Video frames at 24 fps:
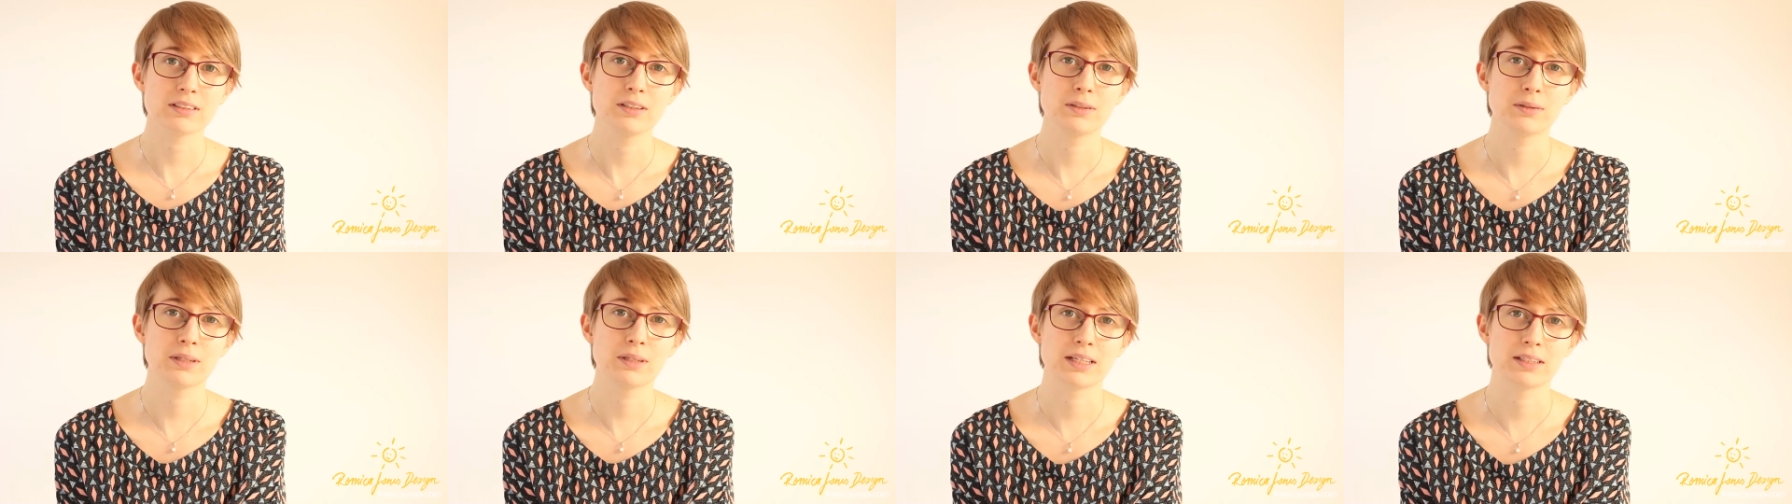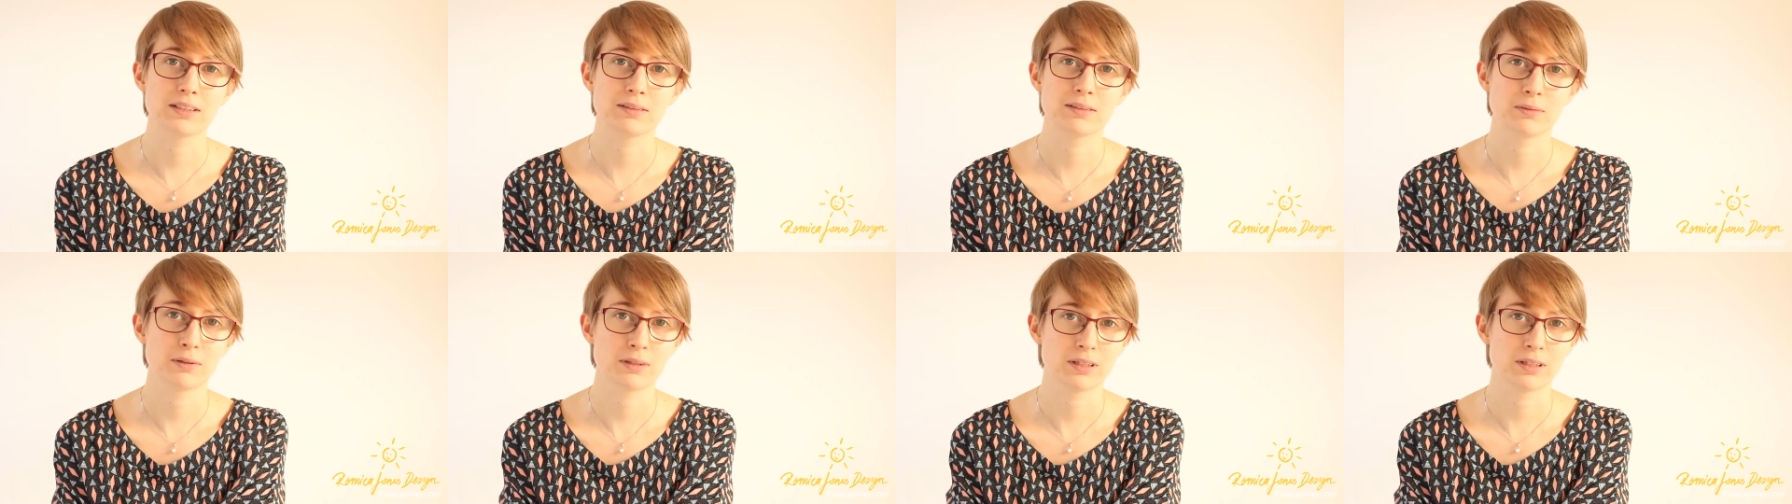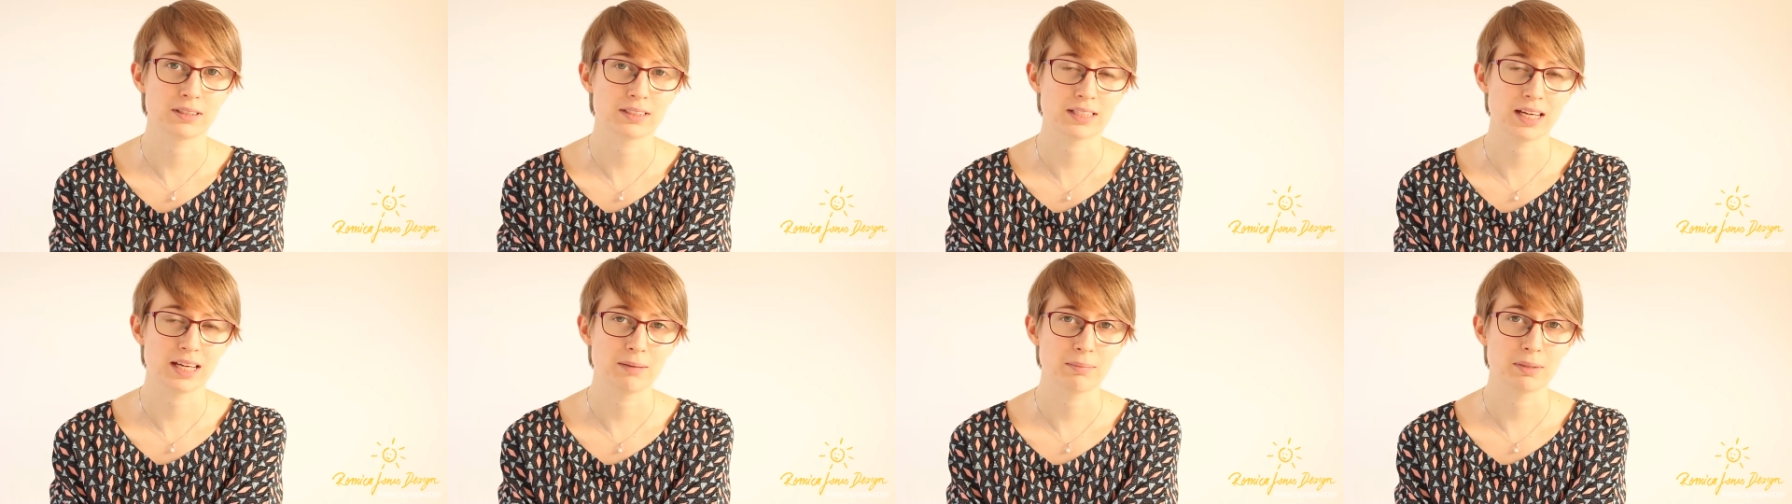You get one
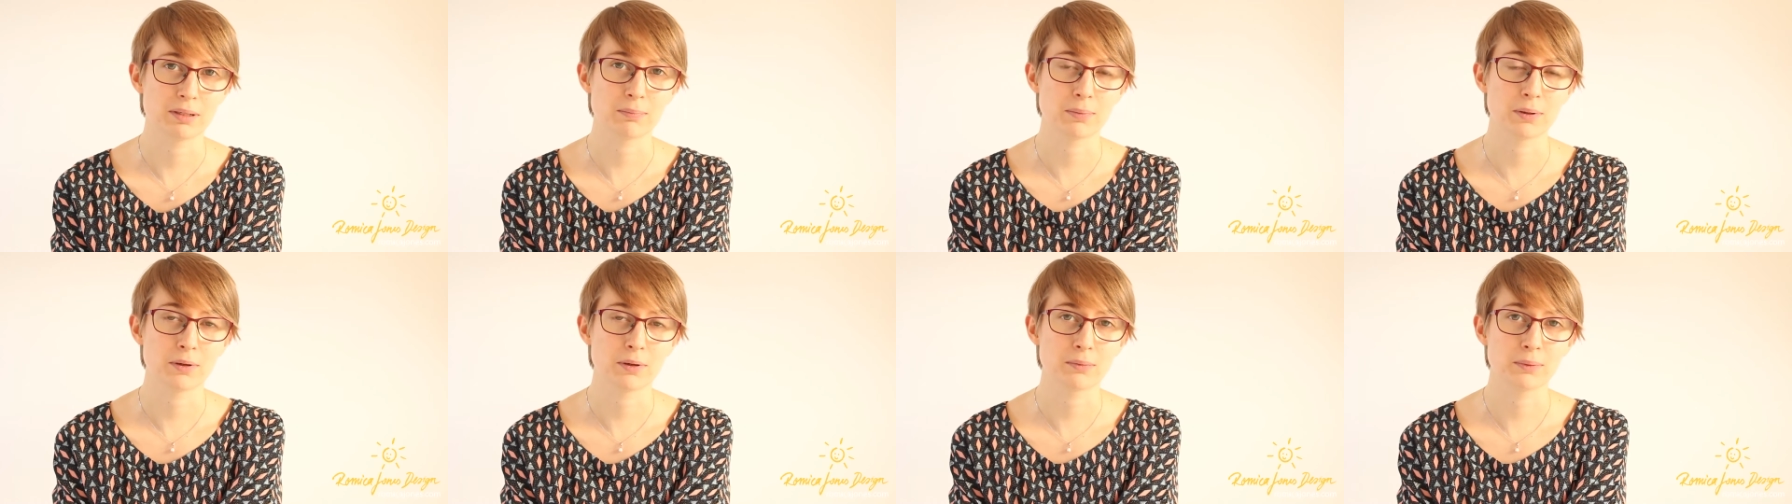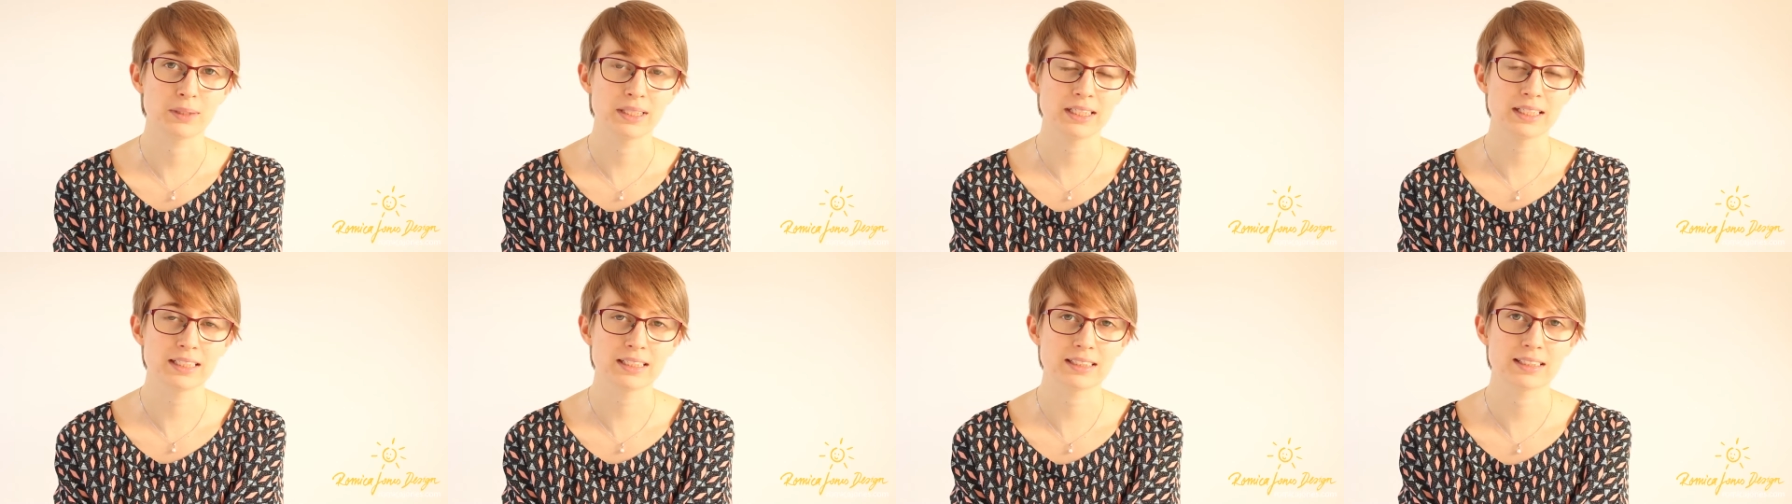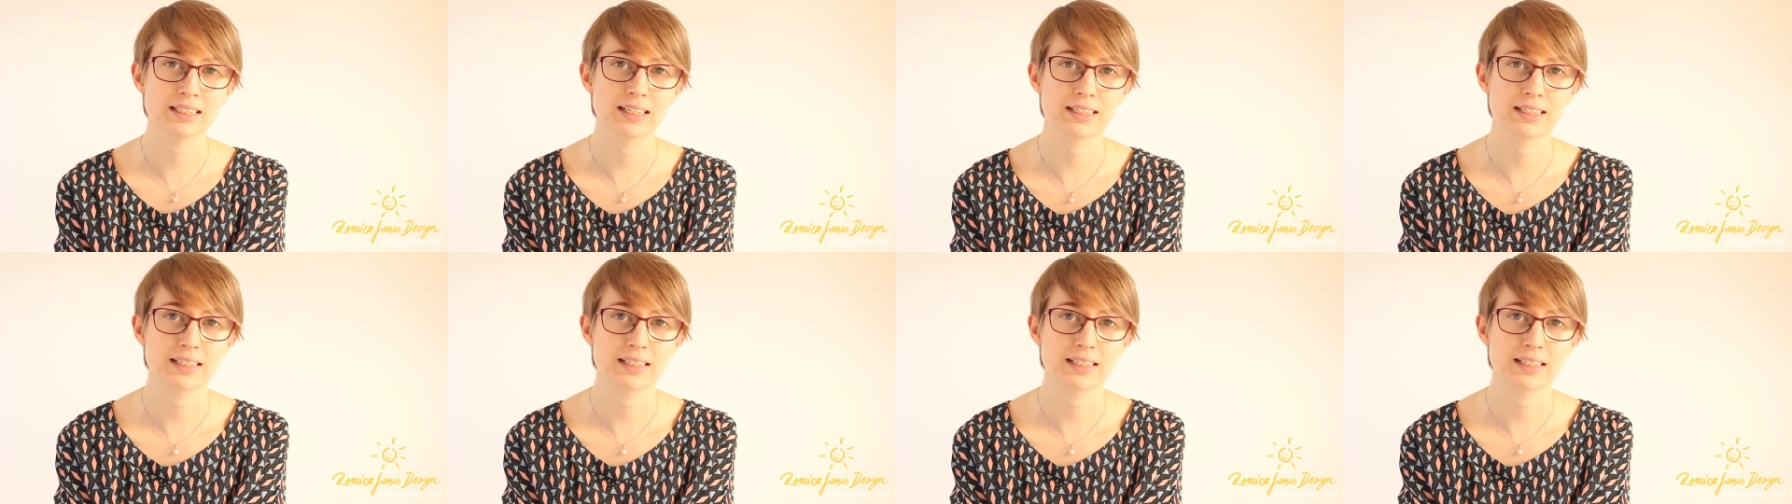assignment per week.